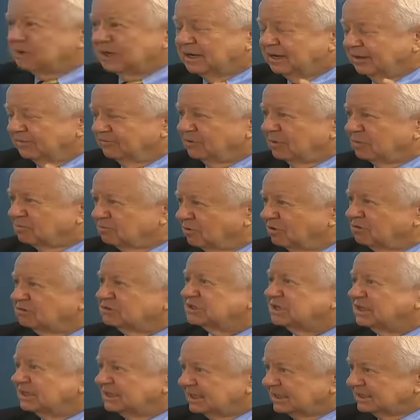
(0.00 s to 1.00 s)
but if a
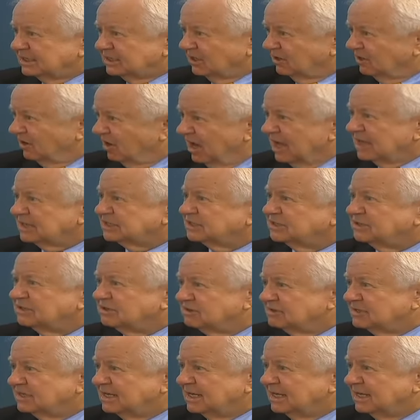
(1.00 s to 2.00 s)
person has lost
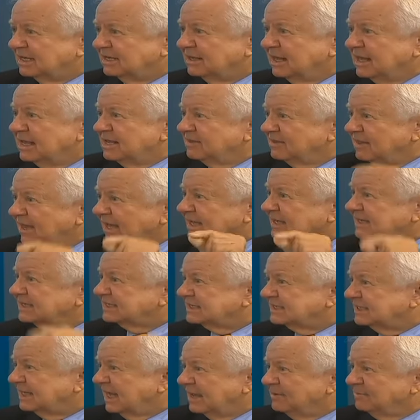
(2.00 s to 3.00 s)
their teeth, they can
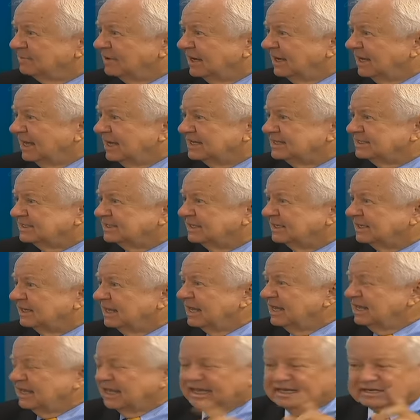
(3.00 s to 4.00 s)
stabilize it
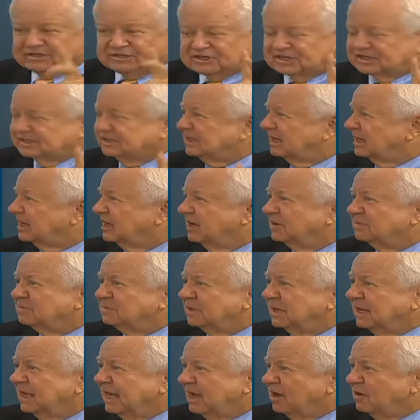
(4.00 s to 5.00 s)
in just a
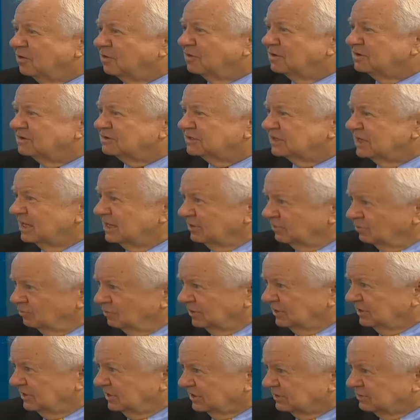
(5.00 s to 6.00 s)
couple hours
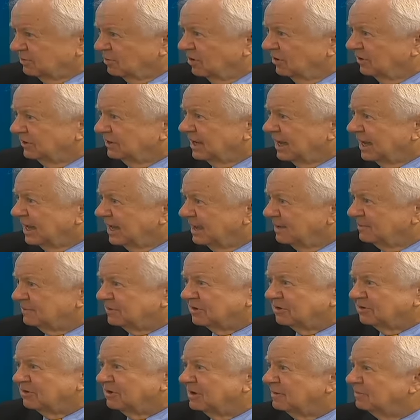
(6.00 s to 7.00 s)
with the small
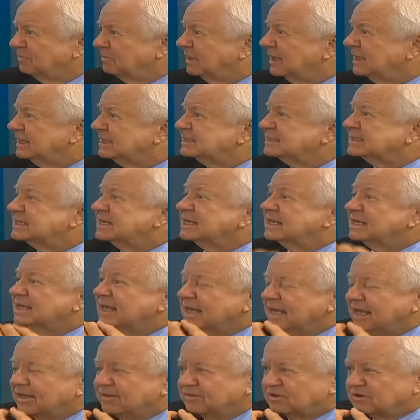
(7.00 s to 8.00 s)
diameter implants,
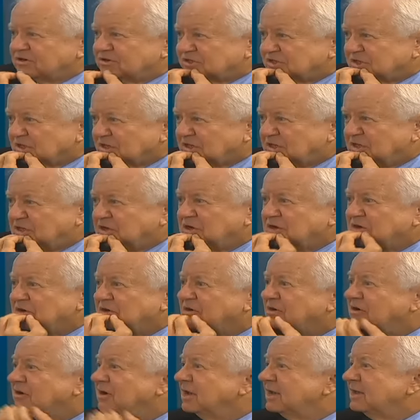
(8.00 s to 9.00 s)
and they're
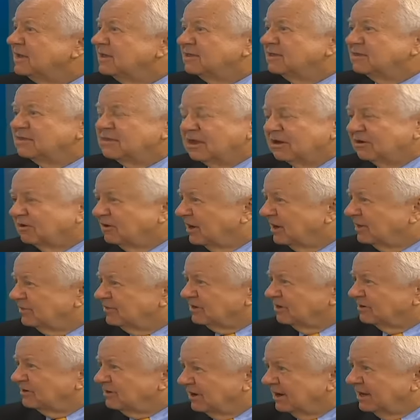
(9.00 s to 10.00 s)
secure,
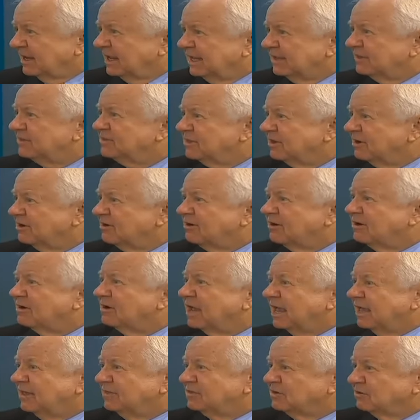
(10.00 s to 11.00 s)
they're in there,
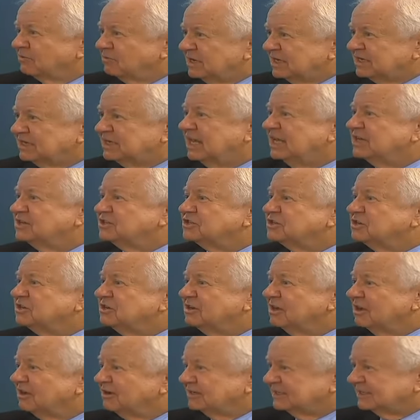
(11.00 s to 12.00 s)
and the
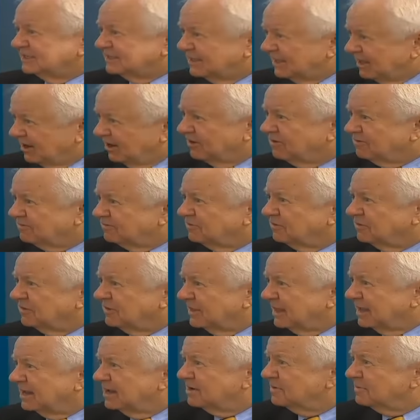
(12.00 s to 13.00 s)
retention is there for
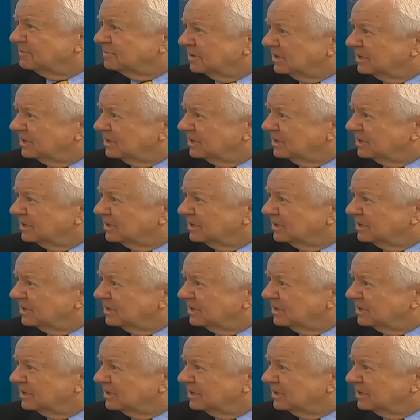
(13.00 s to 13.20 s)
them.